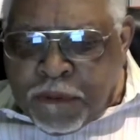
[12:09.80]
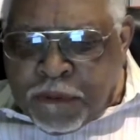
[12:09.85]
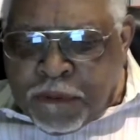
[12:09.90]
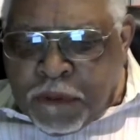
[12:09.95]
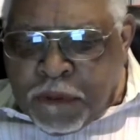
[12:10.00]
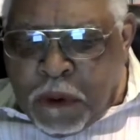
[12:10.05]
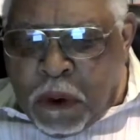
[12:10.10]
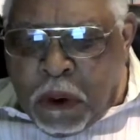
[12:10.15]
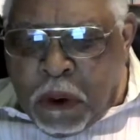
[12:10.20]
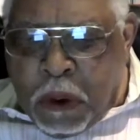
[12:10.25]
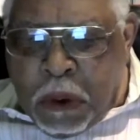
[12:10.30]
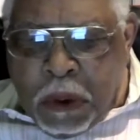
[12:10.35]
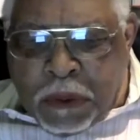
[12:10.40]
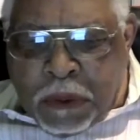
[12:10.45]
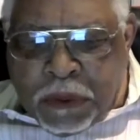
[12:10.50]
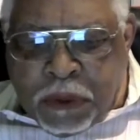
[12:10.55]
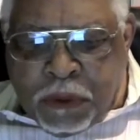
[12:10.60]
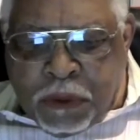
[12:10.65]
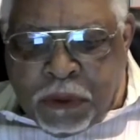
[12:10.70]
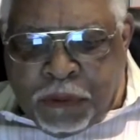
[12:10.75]

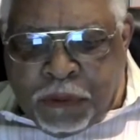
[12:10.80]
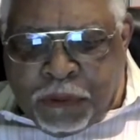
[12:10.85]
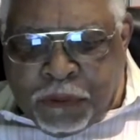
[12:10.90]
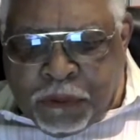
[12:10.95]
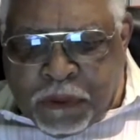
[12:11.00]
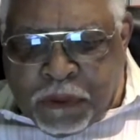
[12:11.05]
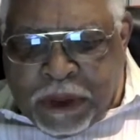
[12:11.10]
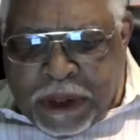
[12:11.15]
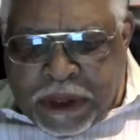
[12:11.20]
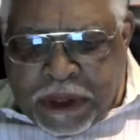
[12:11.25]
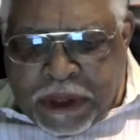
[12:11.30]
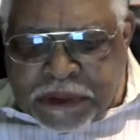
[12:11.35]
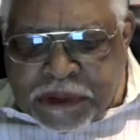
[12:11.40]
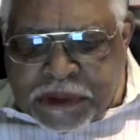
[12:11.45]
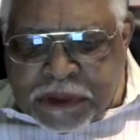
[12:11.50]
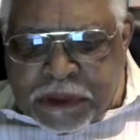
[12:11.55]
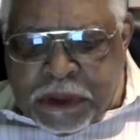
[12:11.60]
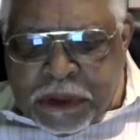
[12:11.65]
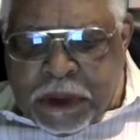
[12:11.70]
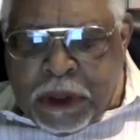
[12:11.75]
for the
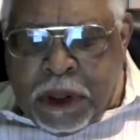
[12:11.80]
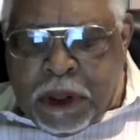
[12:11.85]
flesh